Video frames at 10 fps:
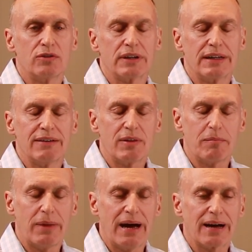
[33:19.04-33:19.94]
to give
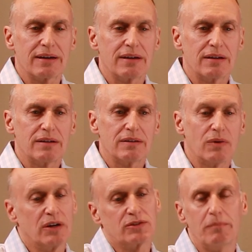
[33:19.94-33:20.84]
them back,
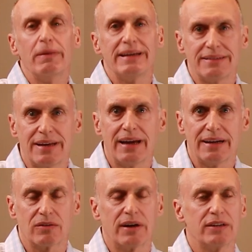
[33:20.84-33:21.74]
well, to
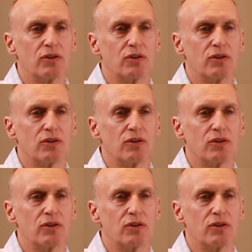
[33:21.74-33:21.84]
maintain, right?